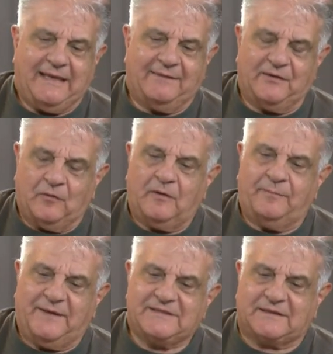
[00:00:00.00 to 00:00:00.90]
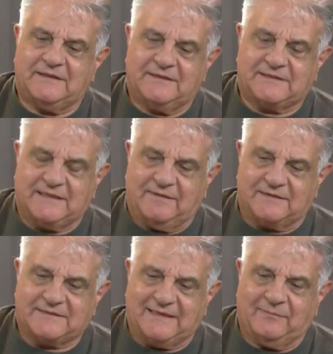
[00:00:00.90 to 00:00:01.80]
And they all basically say
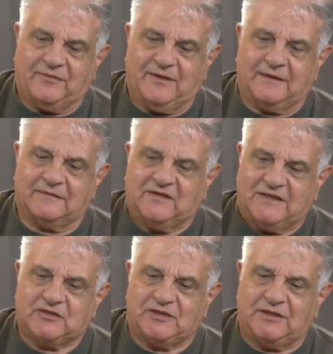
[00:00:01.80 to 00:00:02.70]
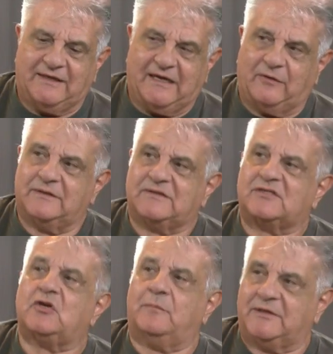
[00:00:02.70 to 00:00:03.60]
the same thing. Teaching now is
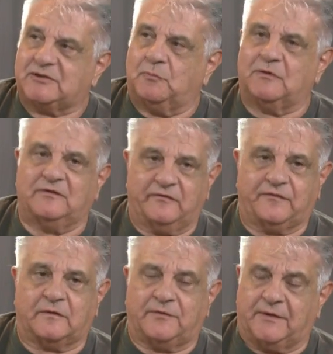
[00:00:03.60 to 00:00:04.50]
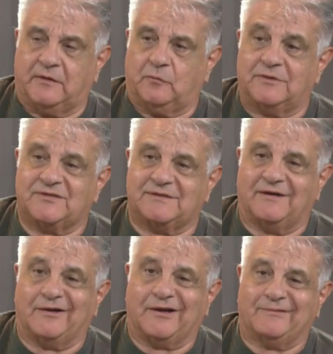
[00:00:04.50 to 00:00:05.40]
so much more difficult than it was
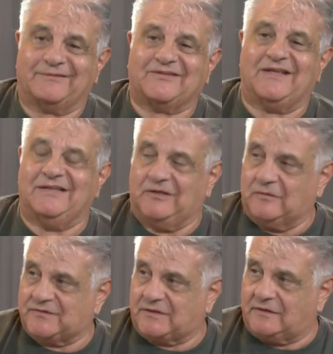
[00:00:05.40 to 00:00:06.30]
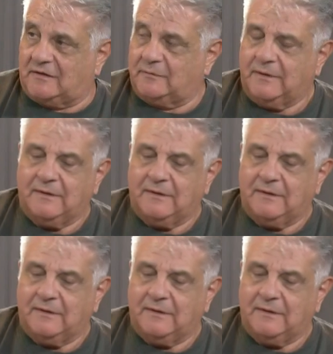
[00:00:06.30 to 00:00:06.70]
uh, 10 years ago